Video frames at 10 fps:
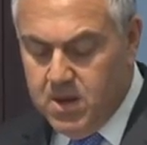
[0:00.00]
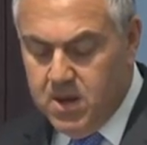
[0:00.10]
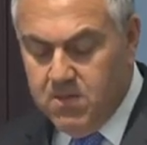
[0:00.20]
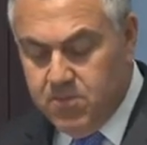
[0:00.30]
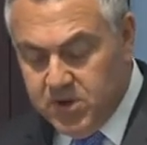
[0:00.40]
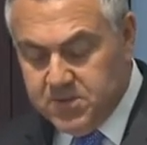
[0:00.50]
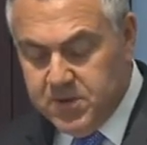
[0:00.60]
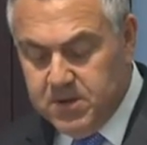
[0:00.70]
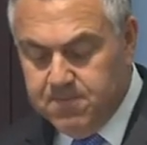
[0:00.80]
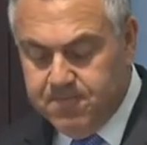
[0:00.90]
In
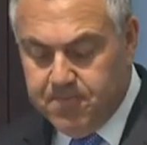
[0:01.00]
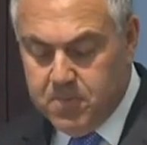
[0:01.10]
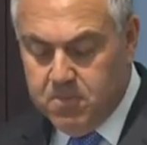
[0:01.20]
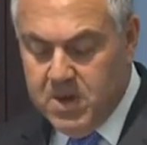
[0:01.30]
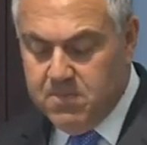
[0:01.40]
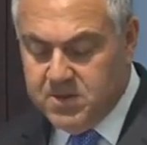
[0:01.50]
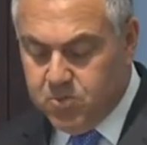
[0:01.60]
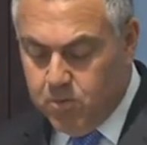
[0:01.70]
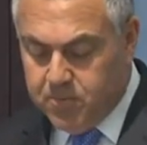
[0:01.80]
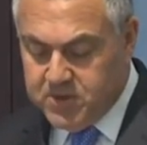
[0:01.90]
Brisbane, members
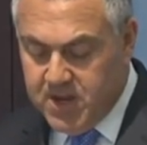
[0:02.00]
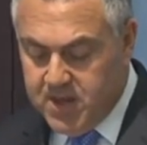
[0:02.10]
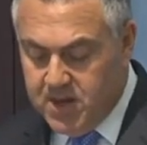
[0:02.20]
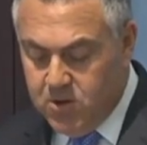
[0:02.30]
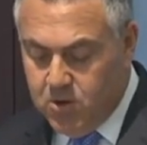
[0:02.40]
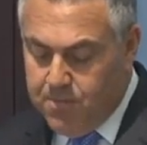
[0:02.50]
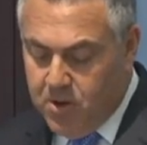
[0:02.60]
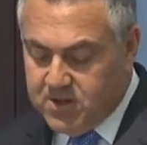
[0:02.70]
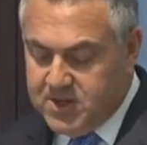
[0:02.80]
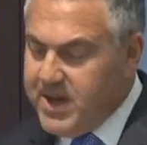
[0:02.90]
will present their new
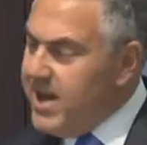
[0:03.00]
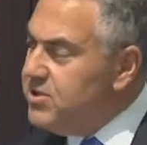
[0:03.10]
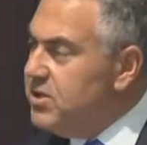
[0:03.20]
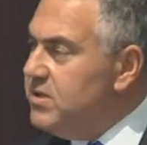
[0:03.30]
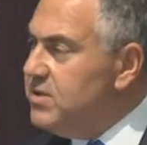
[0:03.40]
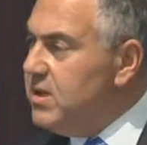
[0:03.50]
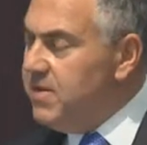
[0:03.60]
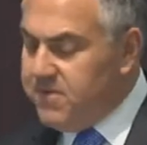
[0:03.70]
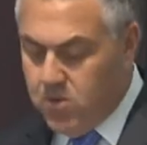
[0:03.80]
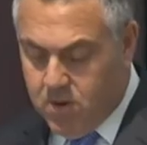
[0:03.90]
policy actions to
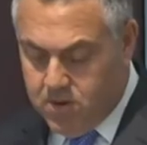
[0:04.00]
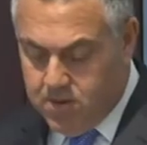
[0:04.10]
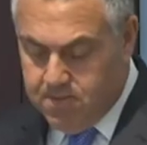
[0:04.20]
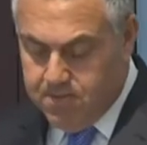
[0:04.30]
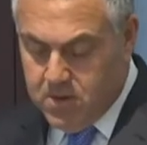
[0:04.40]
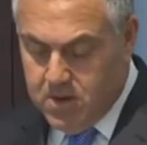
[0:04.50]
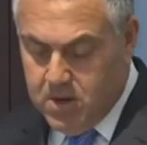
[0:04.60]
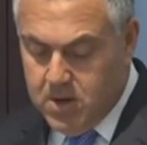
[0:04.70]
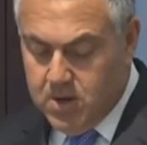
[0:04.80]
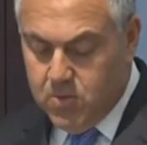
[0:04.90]
lift growth.
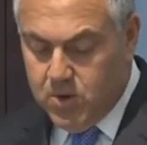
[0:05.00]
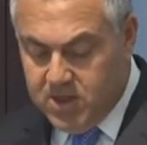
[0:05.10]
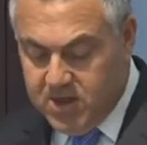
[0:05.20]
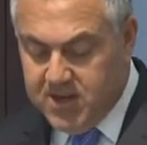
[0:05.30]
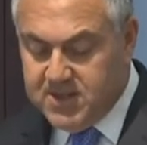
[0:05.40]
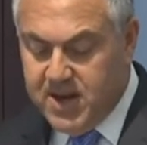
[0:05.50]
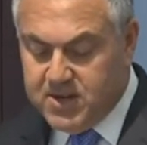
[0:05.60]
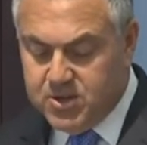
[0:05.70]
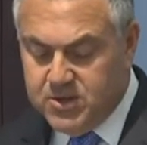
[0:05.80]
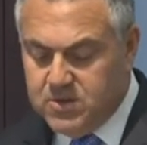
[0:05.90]
With these
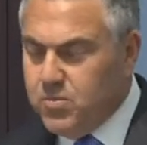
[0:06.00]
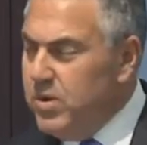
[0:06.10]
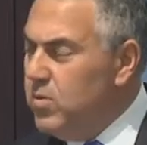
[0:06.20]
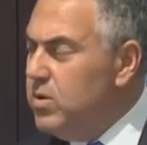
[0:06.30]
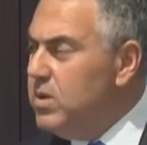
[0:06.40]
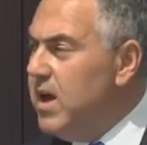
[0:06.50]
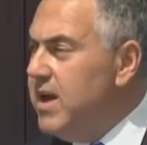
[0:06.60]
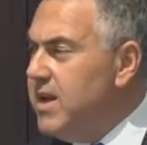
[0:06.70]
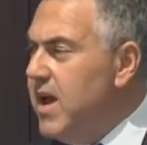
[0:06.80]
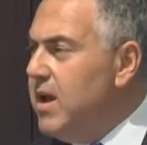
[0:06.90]
actions, we will
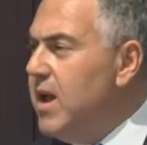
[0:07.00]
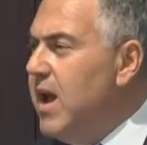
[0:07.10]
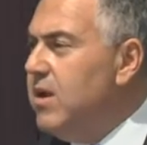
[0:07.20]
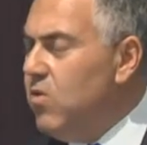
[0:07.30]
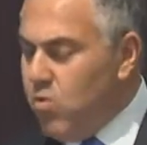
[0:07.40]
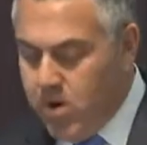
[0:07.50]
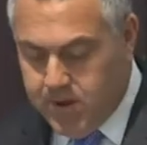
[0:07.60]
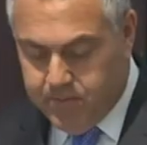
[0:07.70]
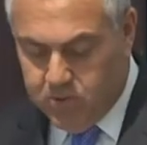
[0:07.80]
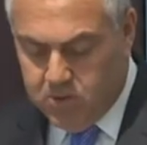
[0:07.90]
lay down a
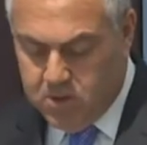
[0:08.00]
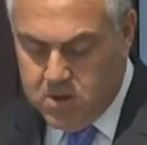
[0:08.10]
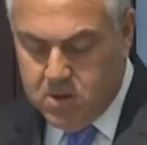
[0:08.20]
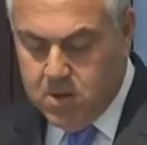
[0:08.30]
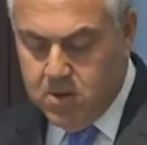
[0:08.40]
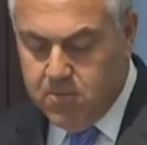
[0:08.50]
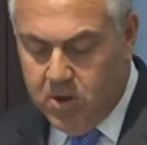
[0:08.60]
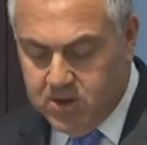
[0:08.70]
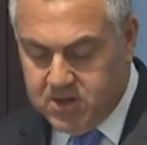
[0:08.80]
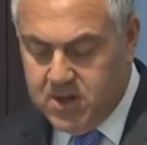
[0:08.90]
credible
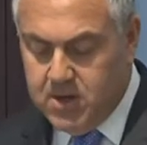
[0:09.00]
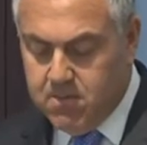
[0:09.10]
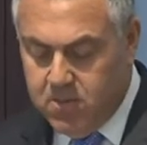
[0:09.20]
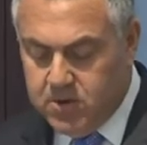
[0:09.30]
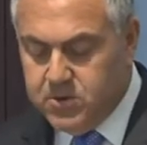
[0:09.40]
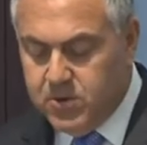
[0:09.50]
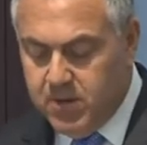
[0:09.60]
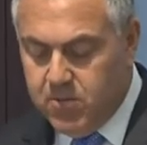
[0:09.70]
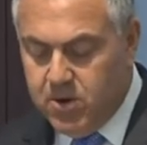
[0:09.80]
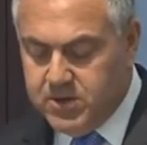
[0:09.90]
policy
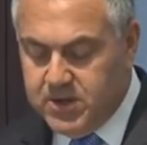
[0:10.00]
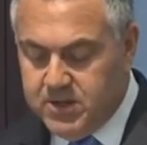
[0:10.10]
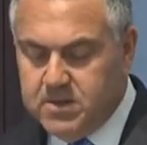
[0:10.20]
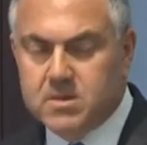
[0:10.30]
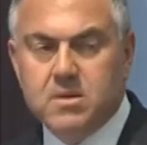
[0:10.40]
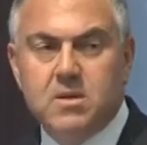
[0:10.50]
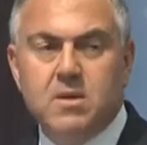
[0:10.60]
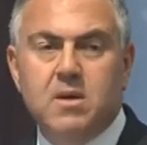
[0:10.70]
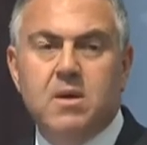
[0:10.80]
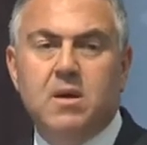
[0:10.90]
monitoring process
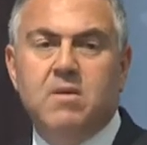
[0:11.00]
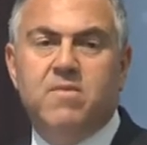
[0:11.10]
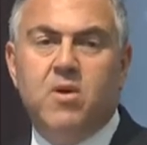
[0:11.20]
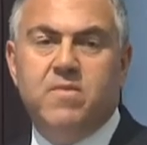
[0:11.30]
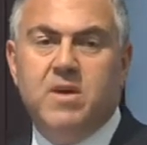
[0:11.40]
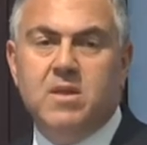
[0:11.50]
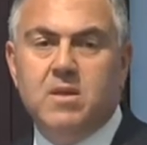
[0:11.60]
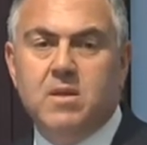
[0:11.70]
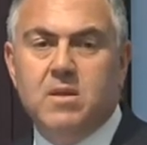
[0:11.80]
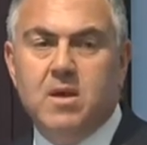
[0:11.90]

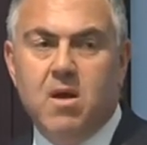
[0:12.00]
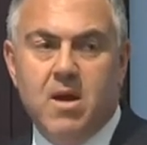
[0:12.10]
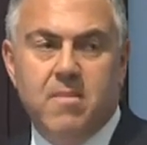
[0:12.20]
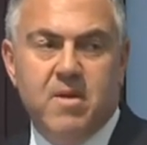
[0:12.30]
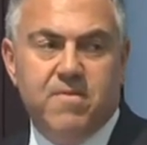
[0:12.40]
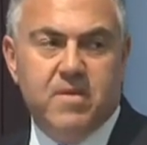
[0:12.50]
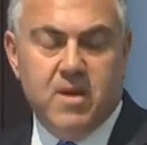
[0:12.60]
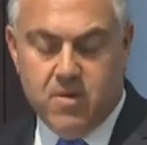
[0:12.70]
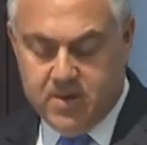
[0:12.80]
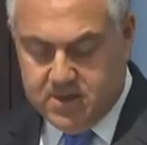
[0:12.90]
involving the IMF and
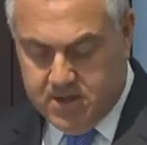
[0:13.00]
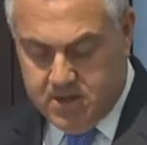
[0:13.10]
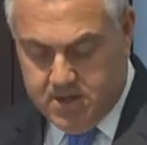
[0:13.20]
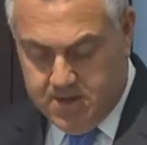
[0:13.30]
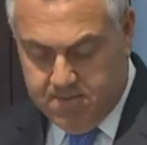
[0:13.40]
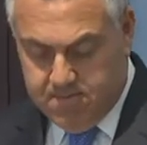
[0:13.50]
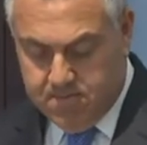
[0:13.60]
the OECD.